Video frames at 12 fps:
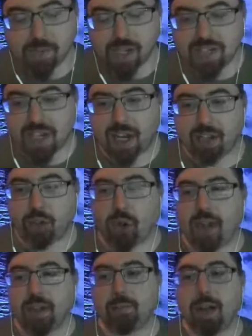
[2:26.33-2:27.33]
Silent
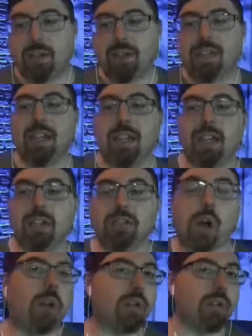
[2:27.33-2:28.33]
Cry, about the
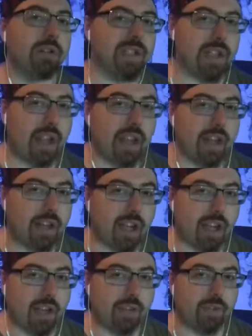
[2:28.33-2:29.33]
darker side
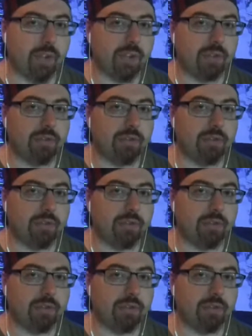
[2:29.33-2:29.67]
of